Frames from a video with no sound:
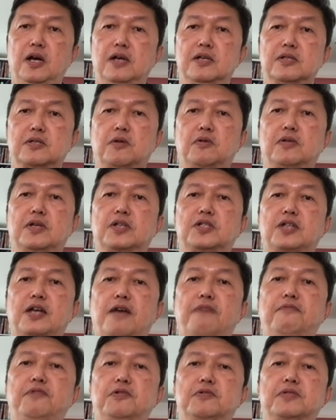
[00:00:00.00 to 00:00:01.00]
So the
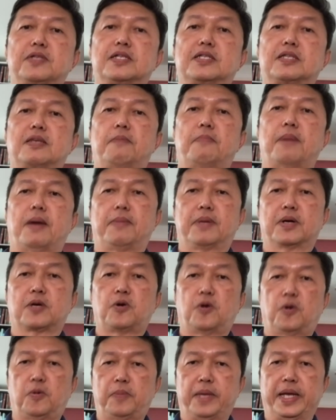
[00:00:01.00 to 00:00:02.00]
chef uses a marble
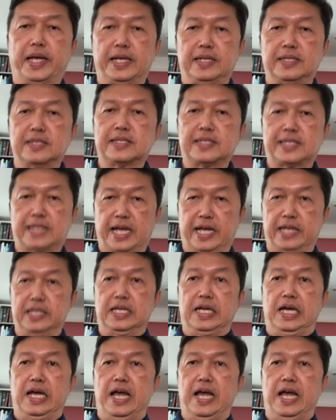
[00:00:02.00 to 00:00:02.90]
gobi instead.